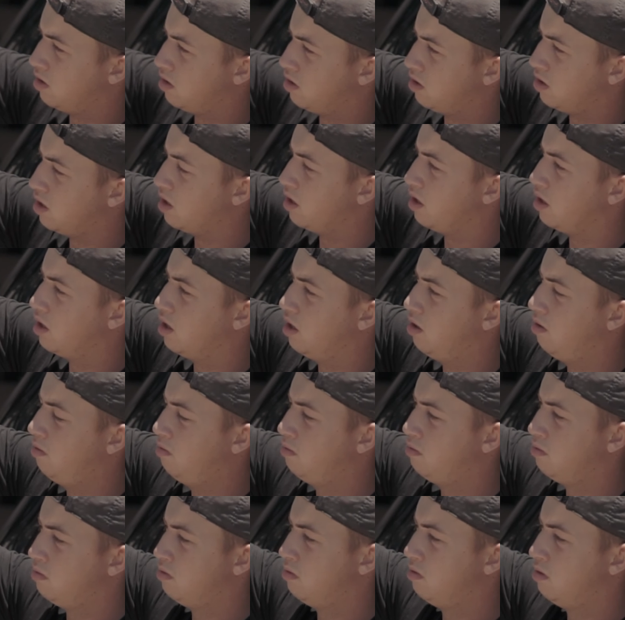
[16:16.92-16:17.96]
there you go.
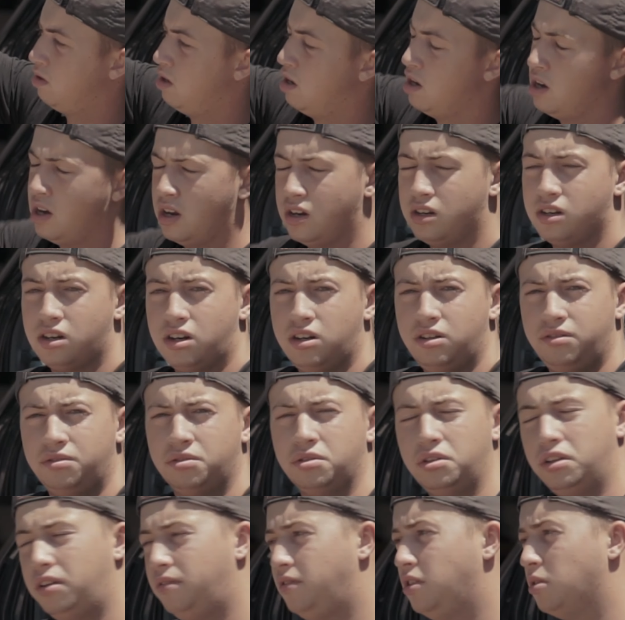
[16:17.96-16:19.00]
Now you've
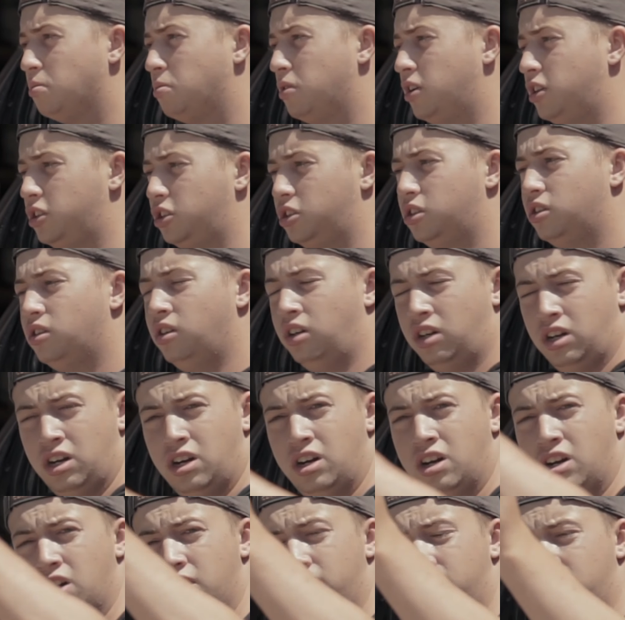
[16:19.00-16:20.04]
relieved your pressure.
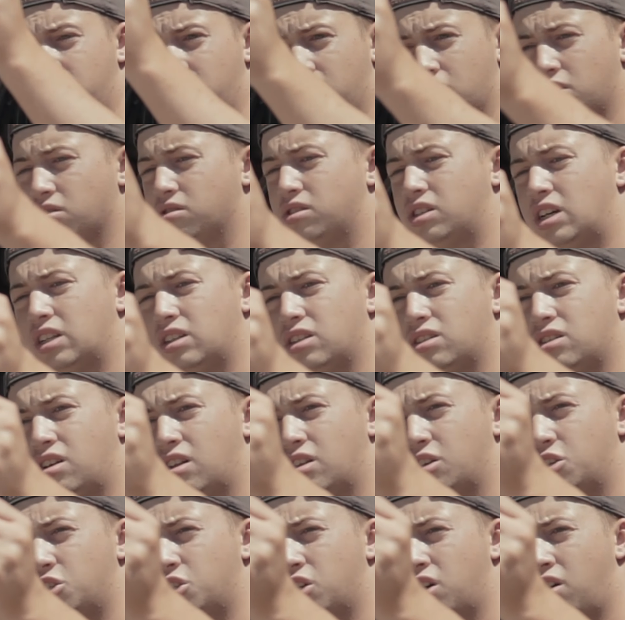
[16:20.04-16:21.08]
You can go set this on
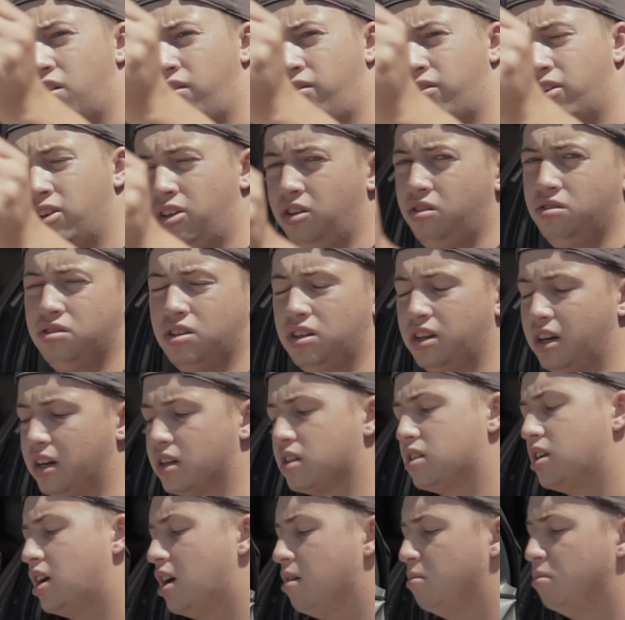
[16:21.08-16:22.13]
the shelf and use it next
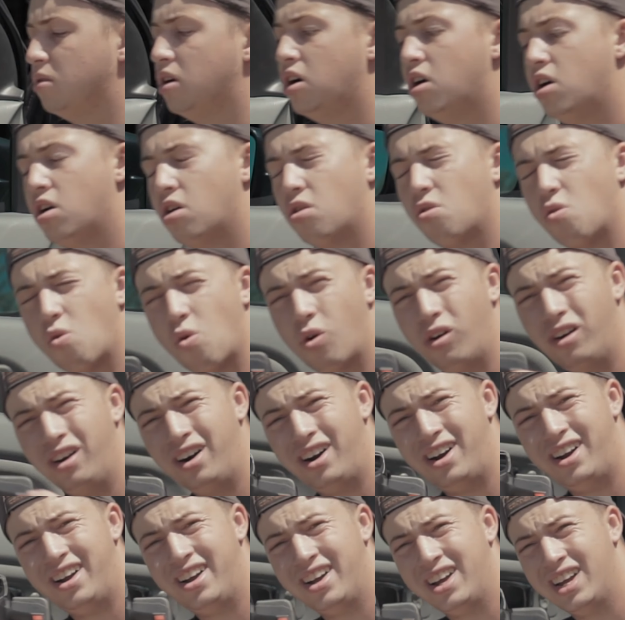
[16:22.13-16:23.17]
time. Or
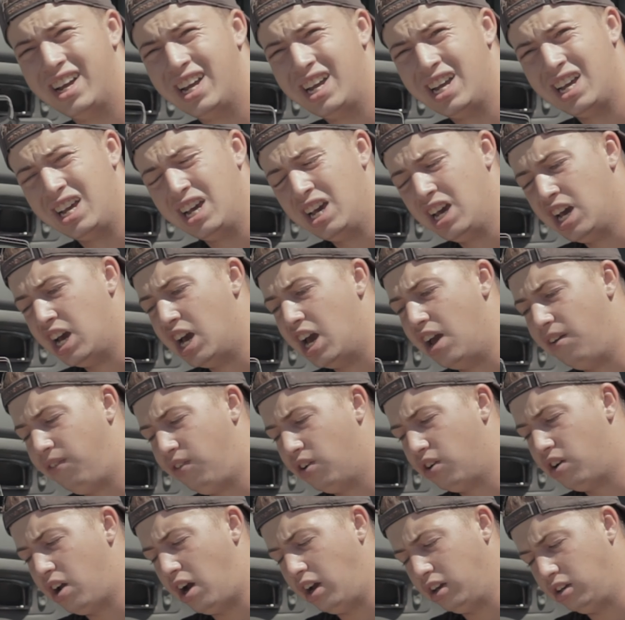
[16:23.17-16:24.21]
if
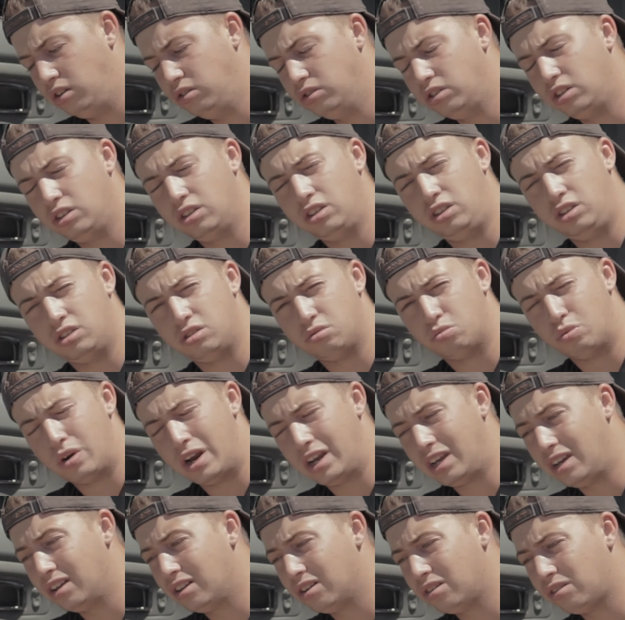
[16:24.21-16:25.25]
you're not using these
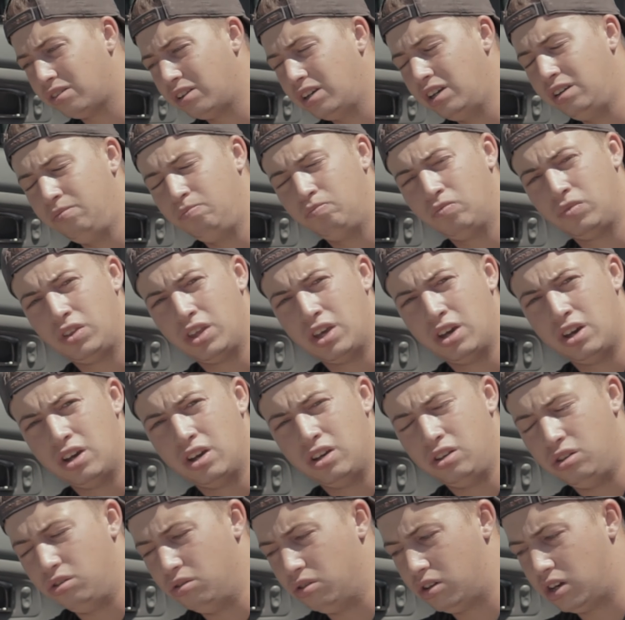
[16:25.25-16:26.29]
regularly,
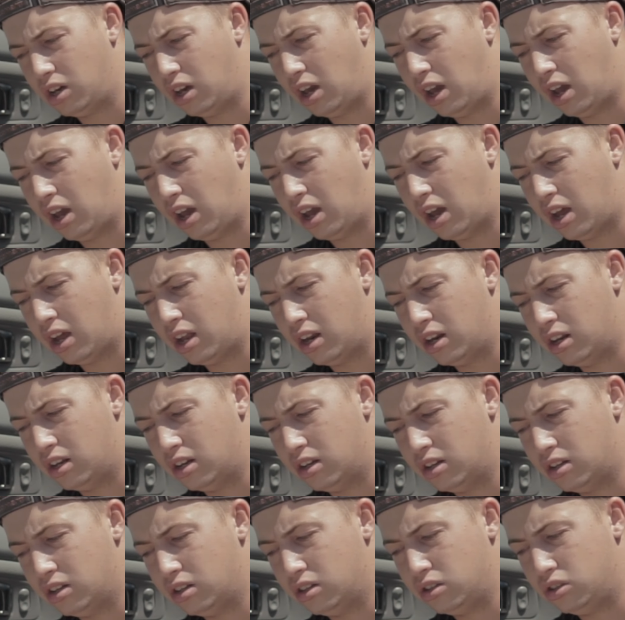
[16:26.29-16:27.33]
you can
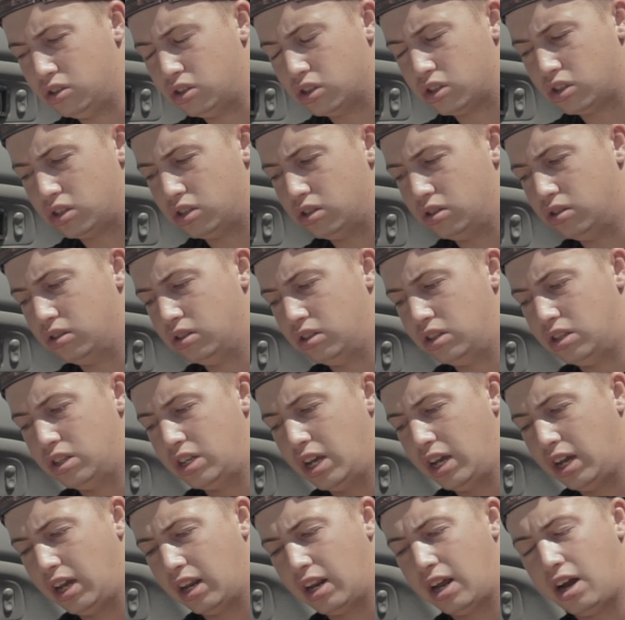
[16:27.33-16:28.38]
just
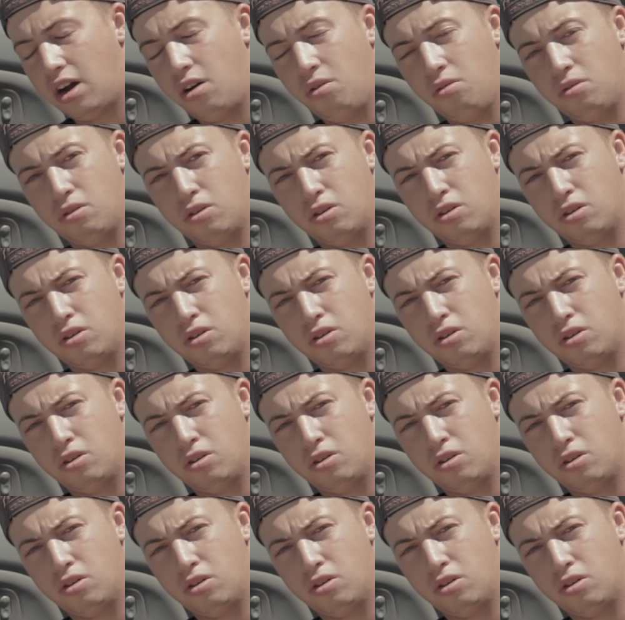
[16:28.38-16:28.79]
take it out,